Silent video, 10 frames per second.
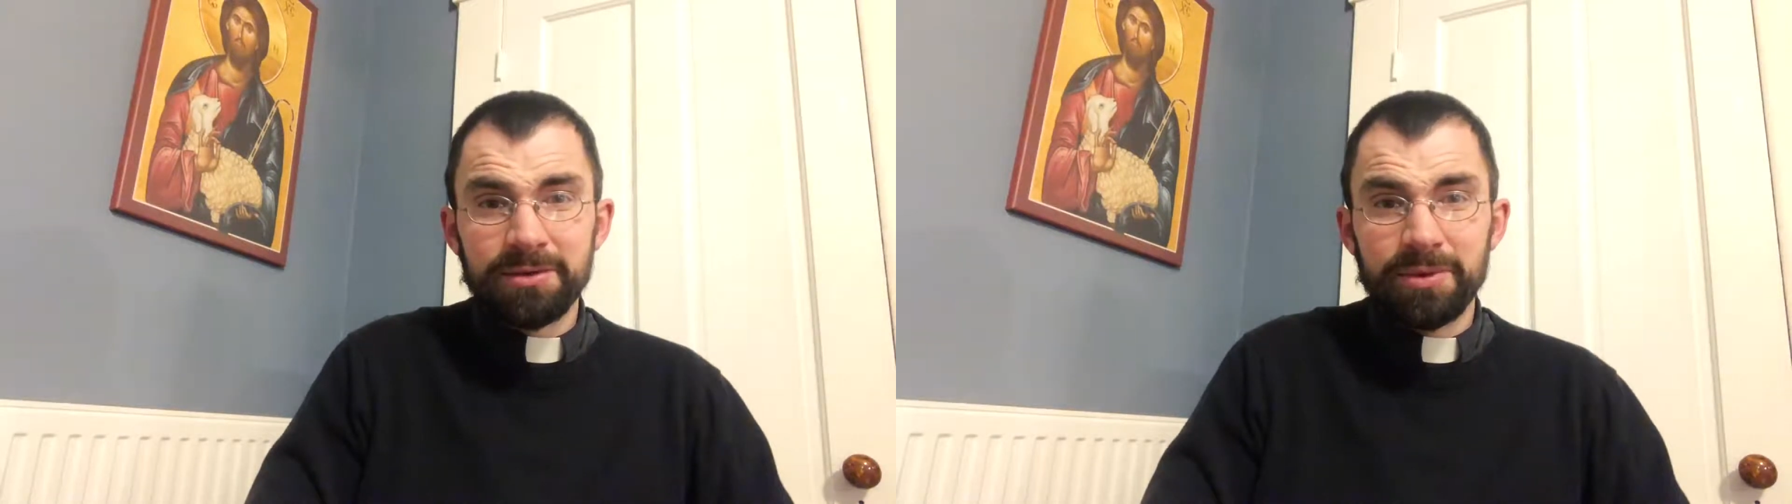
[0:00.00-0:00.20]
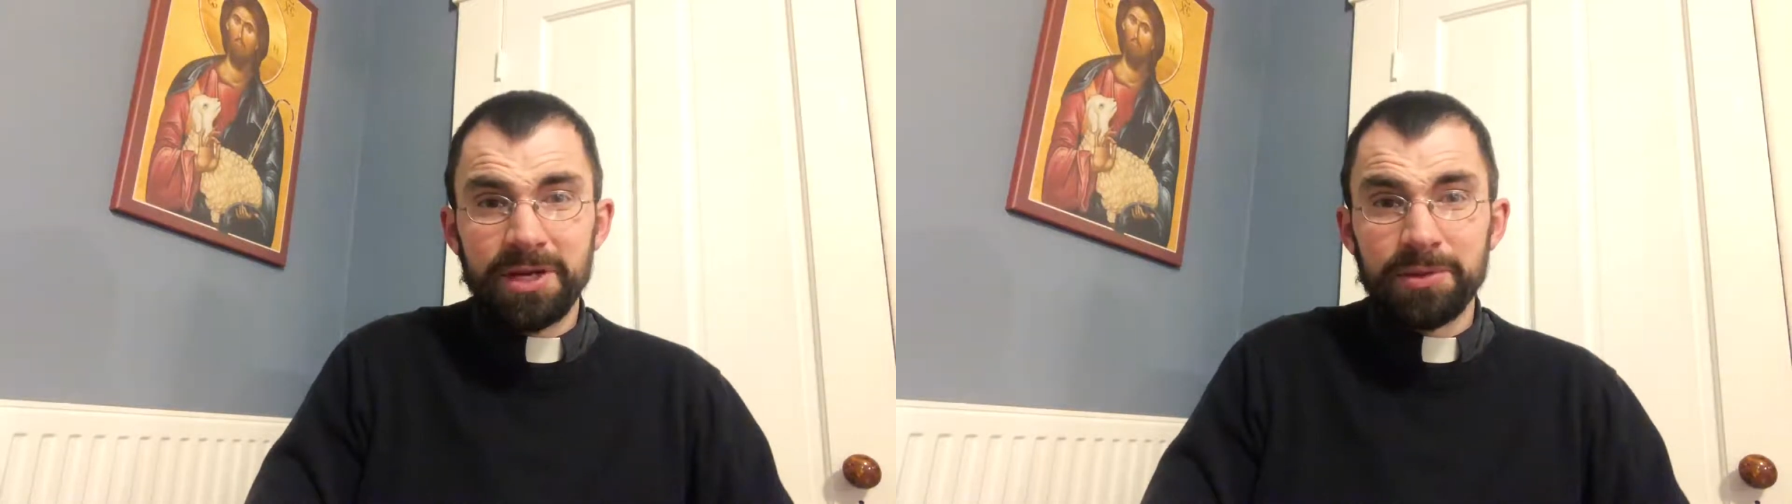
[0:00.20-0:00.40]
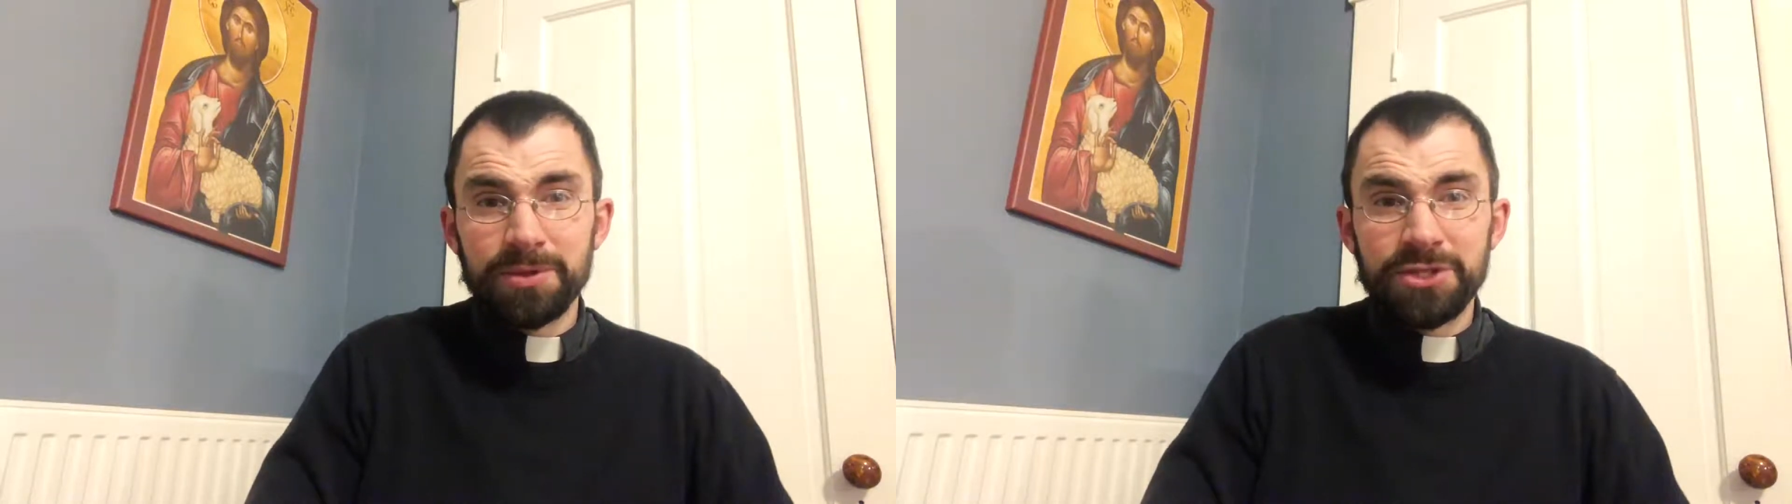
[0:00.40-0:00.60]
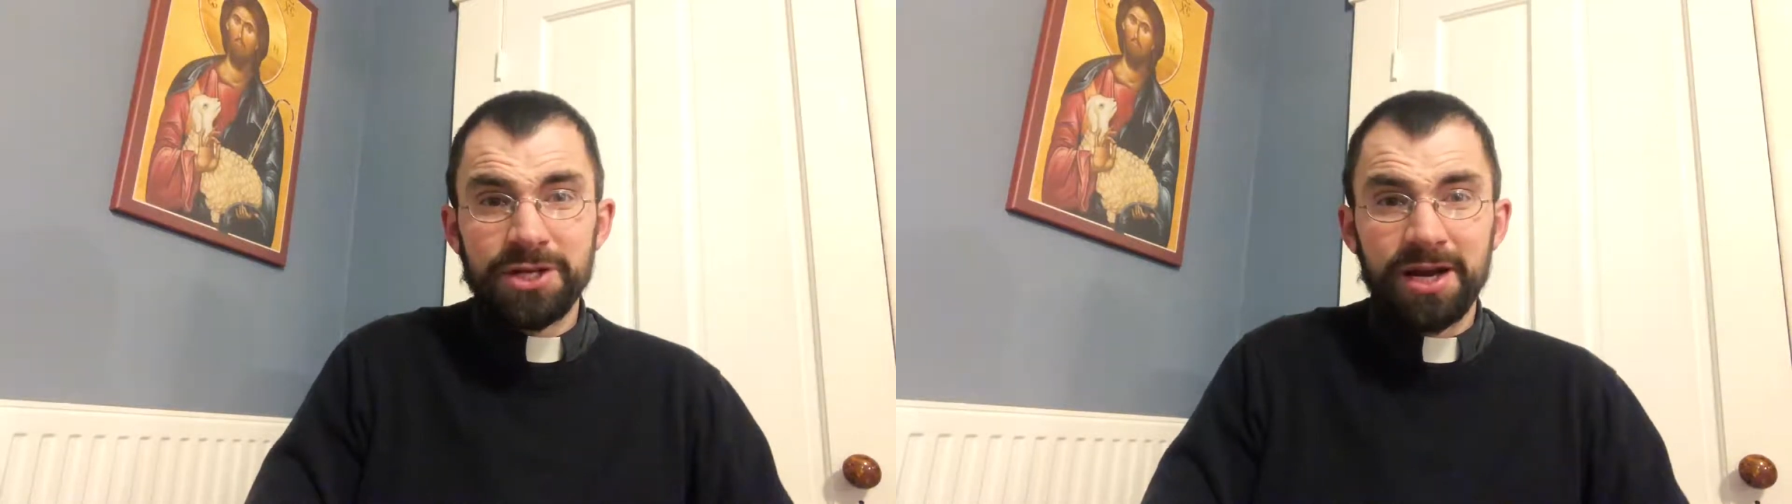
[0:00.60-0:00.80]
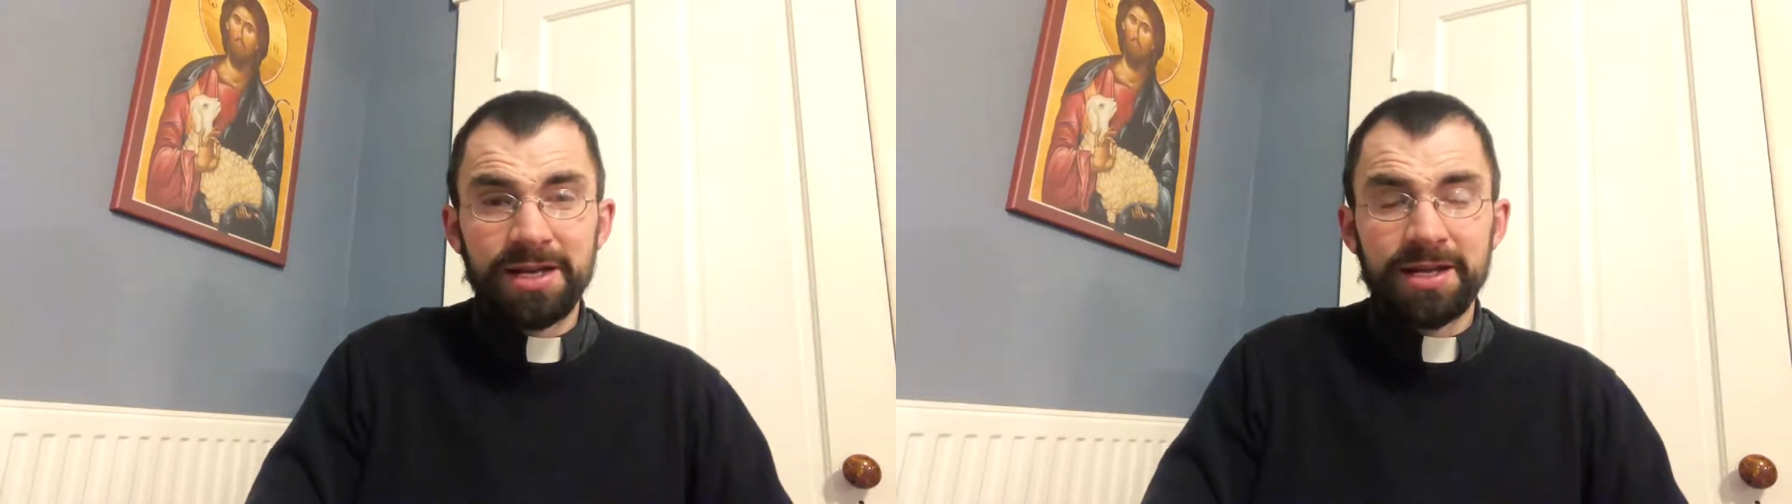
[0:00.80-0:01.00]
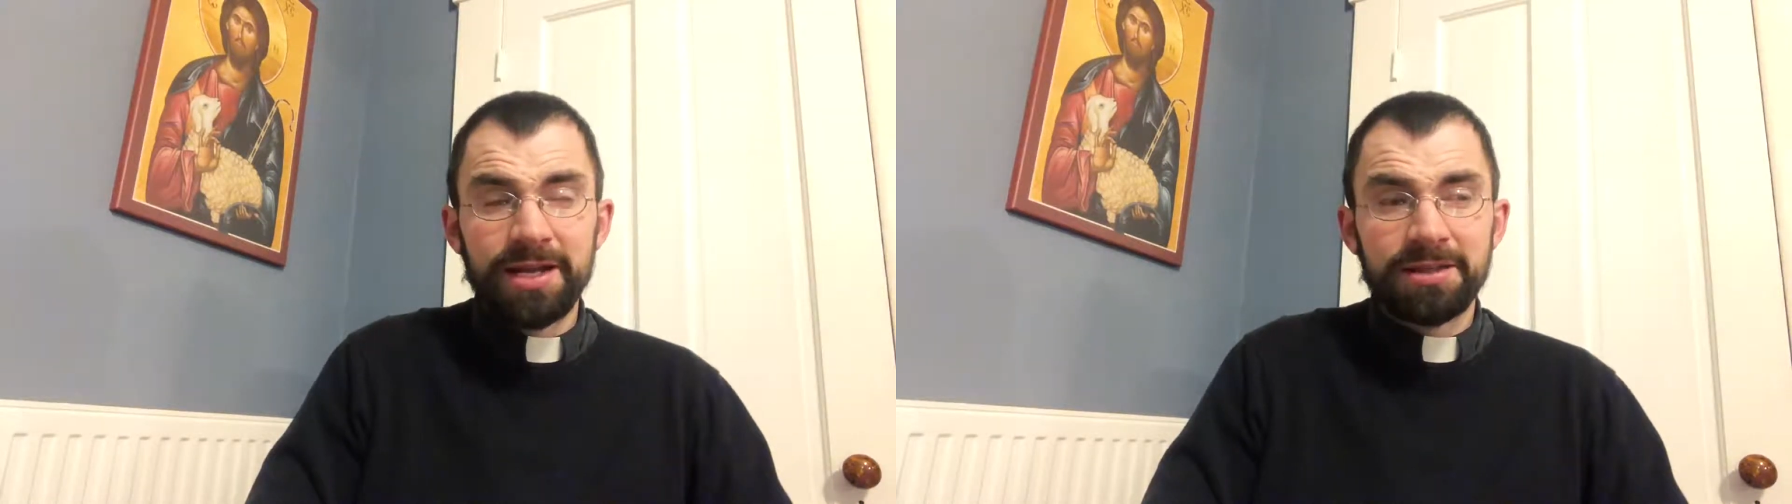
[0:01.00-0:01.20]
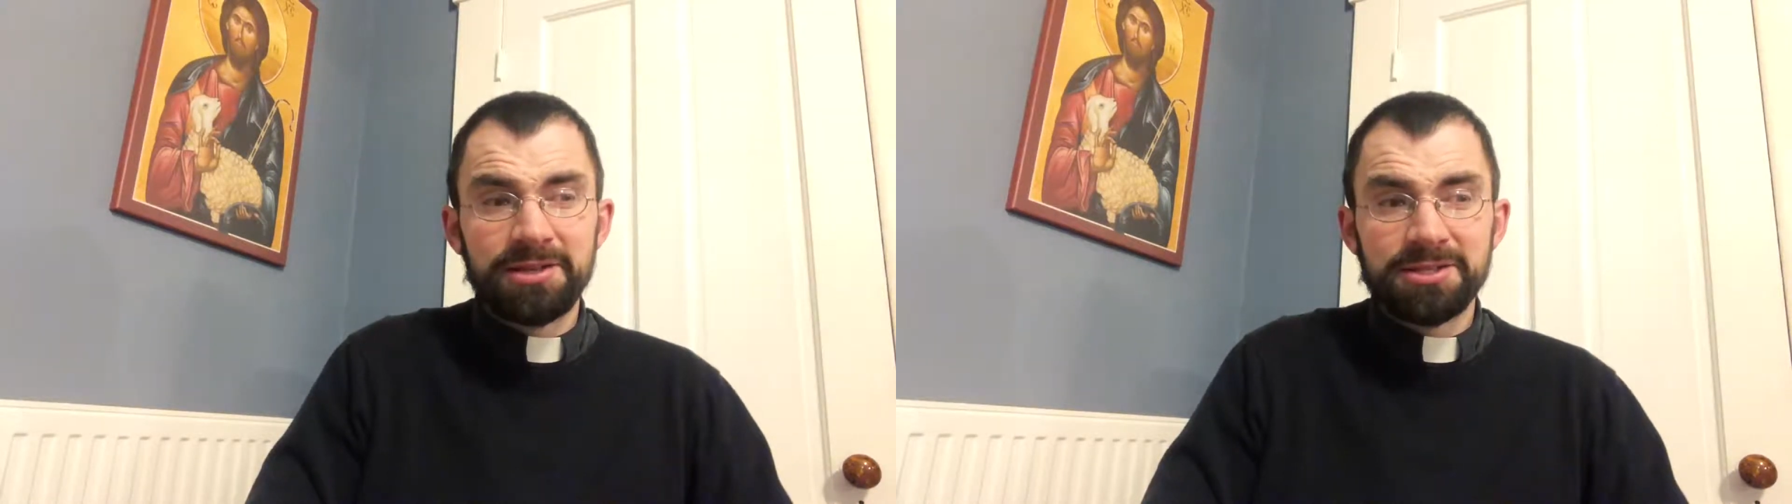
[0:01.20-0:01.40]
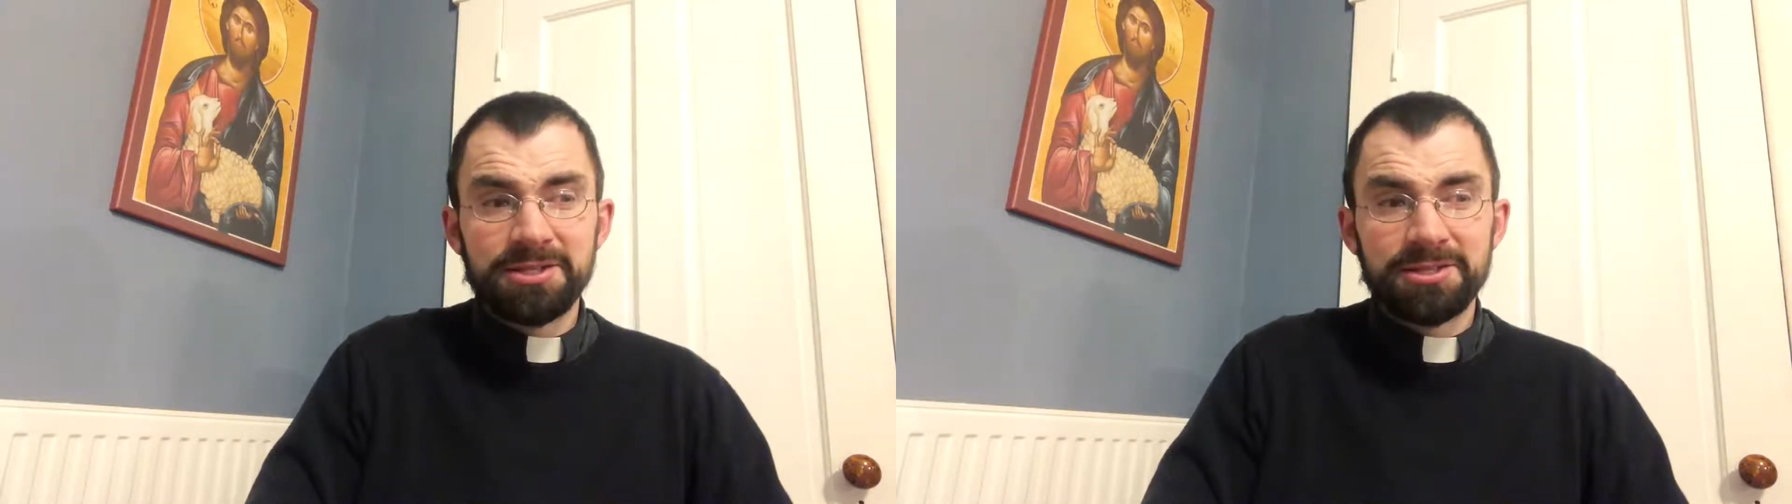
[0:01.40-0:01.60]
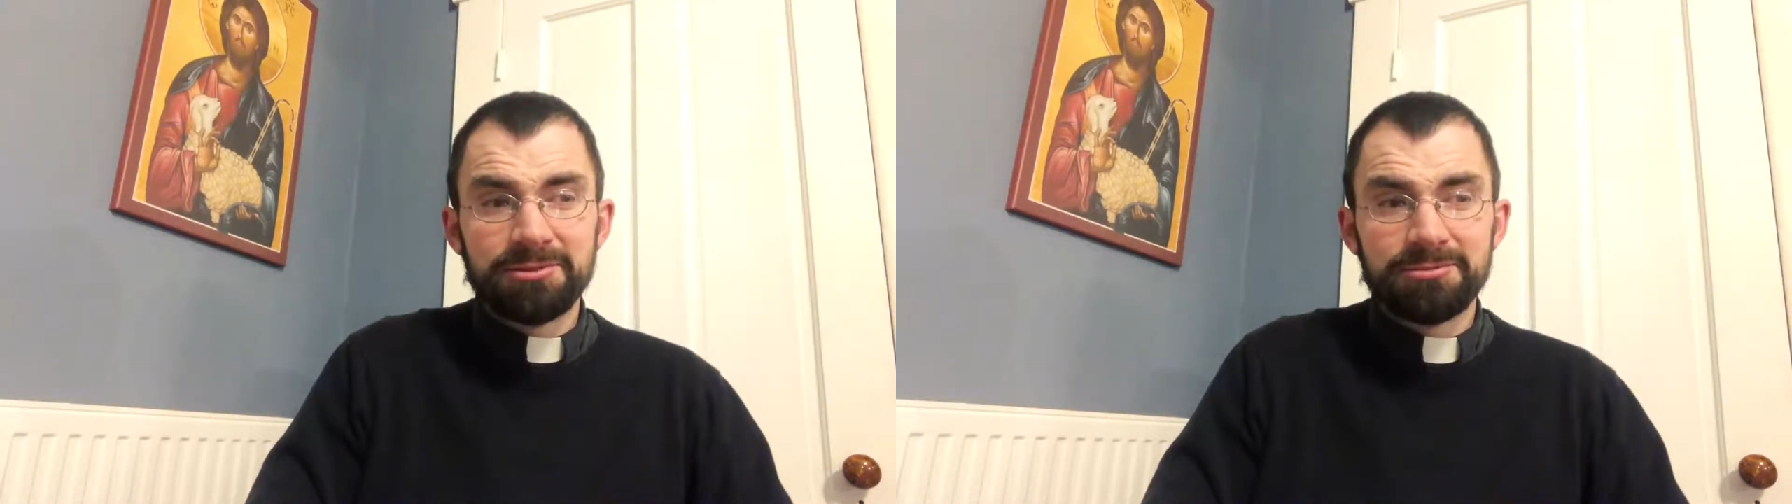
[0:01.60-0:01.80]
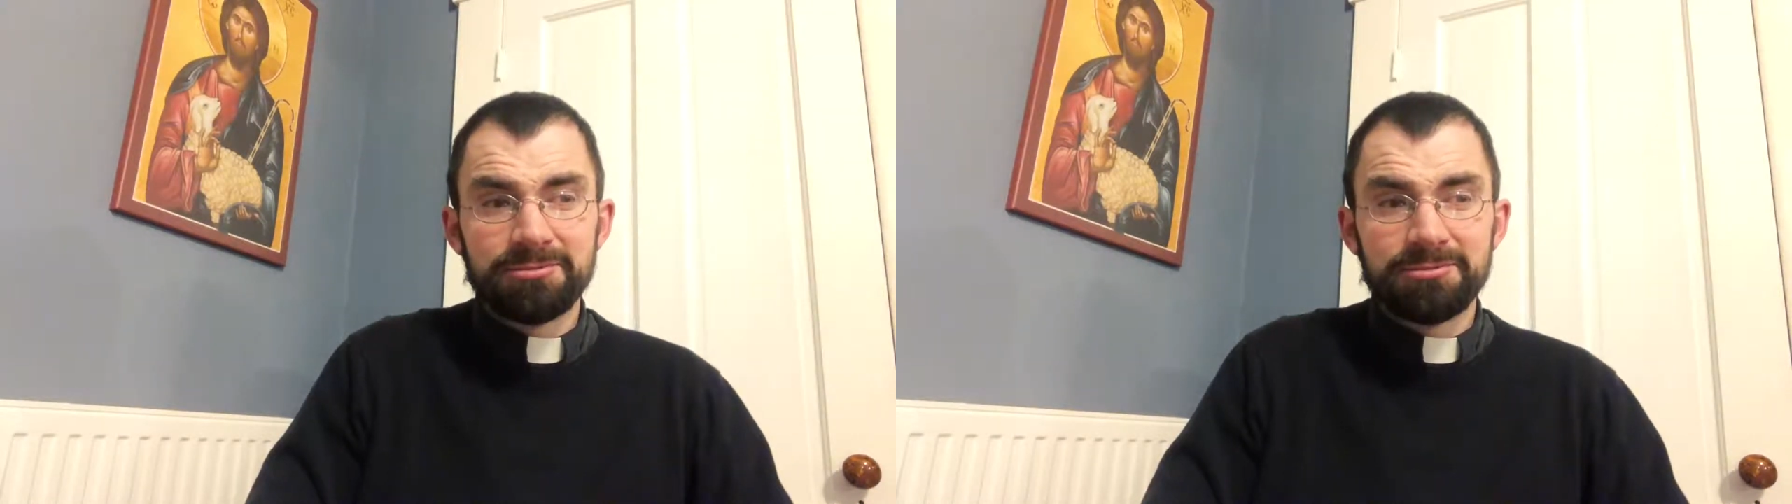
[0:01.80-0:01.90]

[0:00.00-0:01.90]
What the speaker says: when he was shining like this?